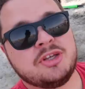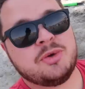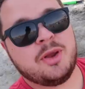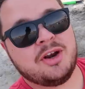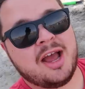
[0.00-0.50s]

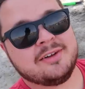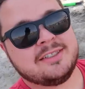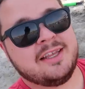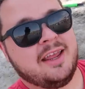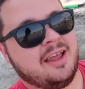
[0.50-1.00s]
So we are now
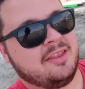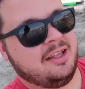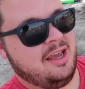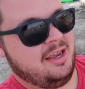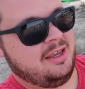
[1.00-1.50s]
sitting at the
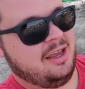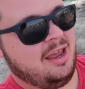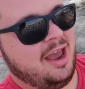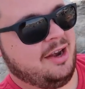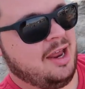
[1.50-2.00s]
lake
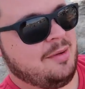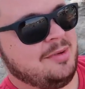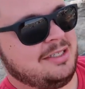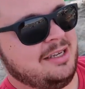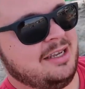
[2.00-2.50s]
and
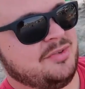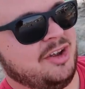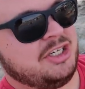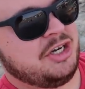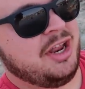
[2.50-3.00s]
Missy has
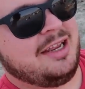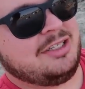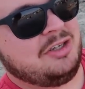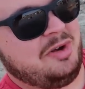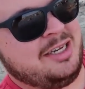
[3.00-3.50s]
ventured
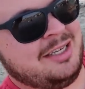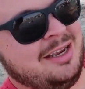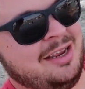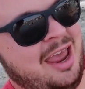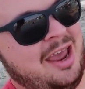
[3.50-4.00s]
into it
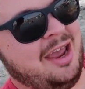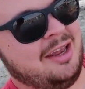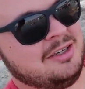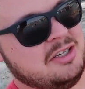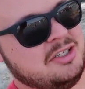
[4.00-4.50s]
and